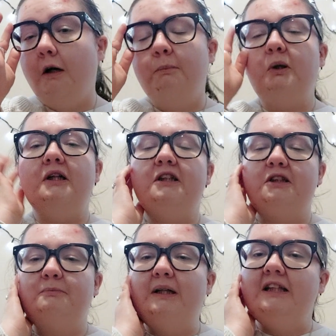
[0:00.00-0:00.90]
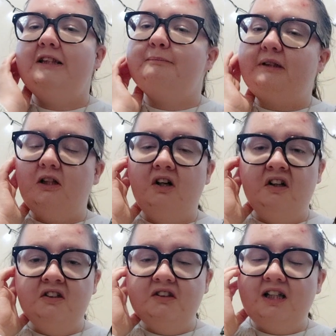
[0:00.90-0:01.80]
but it's mainly
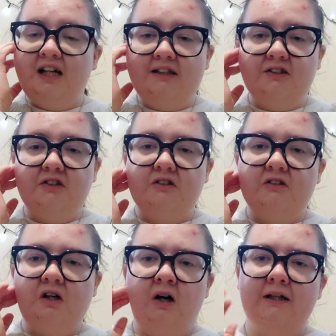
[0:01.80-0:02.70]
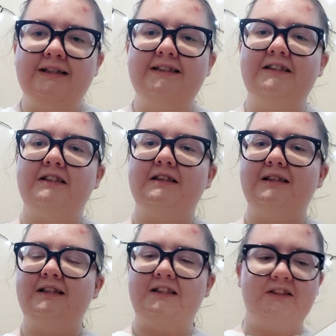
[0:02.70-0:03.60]
because at the start he
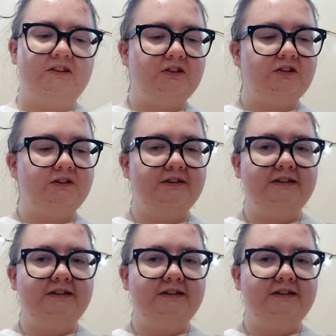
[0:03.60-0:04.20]
is